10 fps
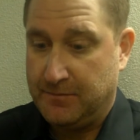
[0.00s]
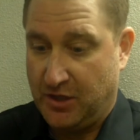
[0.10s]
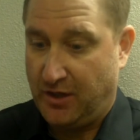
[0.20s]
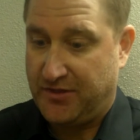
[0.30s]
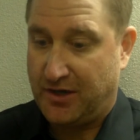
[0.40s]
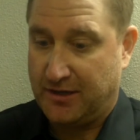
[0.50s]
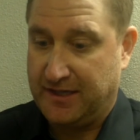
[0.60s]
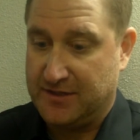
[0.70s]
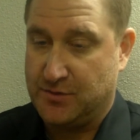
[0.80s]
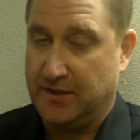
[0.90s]
You know, I thought our
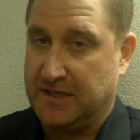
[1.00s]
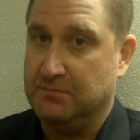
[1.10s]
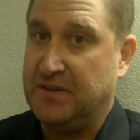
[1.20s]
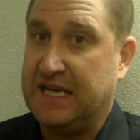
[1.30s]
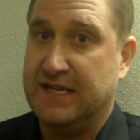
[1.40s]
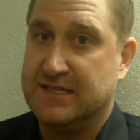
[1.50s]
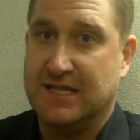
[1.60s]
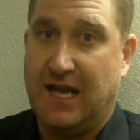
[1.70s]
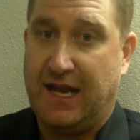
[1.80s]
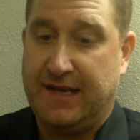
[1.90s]
kids really competed
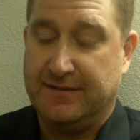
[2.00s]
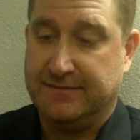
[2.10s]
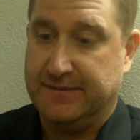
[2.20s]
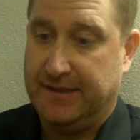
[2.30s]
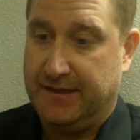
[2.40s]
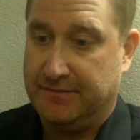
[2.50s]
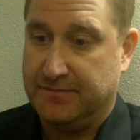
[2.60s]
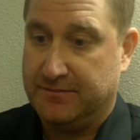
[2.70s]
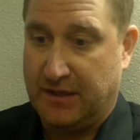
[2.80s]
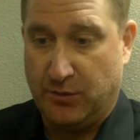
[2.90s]
tonight.
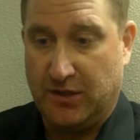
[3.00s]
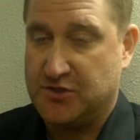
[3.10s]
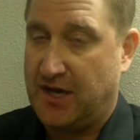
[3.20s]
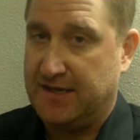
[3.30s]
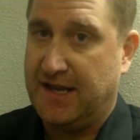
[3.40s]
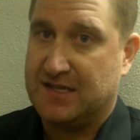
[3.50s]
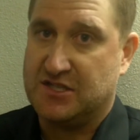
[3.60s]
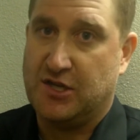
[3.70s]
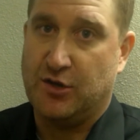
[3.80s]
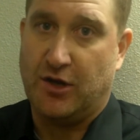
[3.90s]
They really tried to
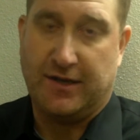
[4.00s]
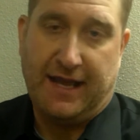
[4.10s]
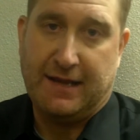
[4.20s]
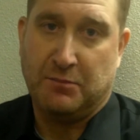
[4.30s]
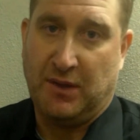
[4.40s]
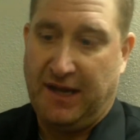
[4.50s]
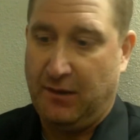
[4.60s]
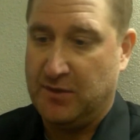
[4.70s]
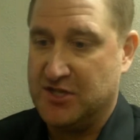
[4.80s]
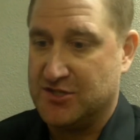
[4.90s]
execute our game
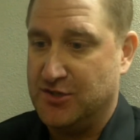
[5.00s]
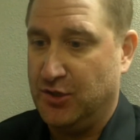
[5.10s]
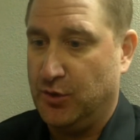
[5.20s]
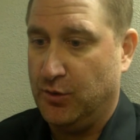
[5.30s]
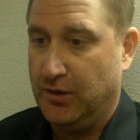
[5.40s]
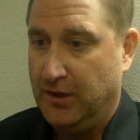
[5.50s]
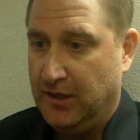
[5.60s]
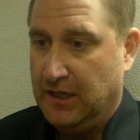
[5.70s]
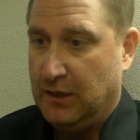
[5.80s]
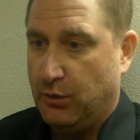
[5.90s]
plan. We just knew
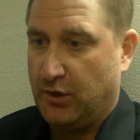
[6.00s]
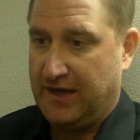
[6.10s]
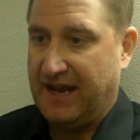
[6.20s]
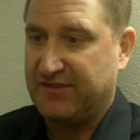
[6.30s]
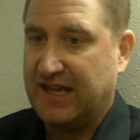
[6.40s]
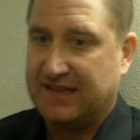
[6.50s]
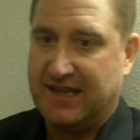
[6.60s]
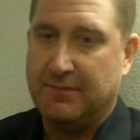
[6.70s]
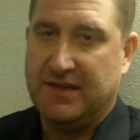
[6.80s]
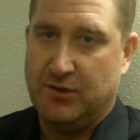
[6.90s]
we were going to have to get
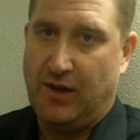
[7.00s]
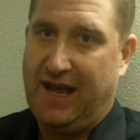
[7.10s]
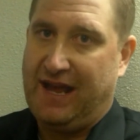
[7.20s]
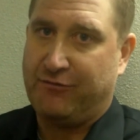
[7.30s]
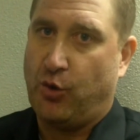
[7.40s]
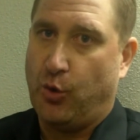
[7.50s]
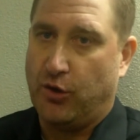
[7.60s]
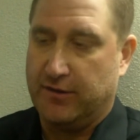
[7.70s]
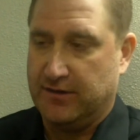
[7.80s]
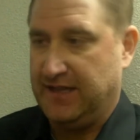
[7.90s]
them into a
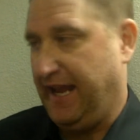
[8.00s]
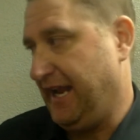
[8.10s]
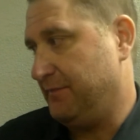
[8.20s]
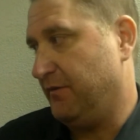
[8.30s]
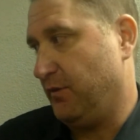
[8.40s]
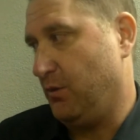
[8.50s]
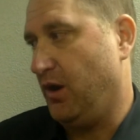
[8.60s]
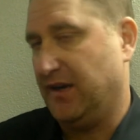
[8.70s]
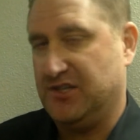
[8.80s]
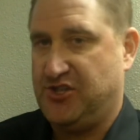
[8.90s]
half-court game if we
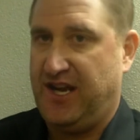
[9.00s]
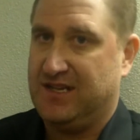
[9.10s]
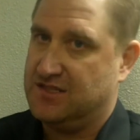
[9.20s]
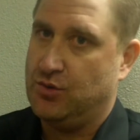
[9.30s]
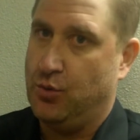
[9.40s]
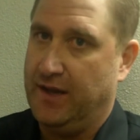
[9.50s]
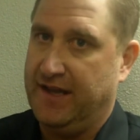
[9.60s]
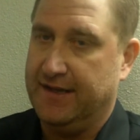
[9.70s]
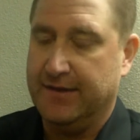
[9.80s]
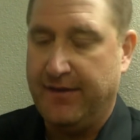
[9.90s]
wanted a chance to
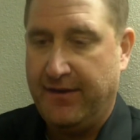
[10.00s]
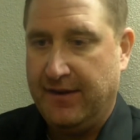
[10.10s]
win.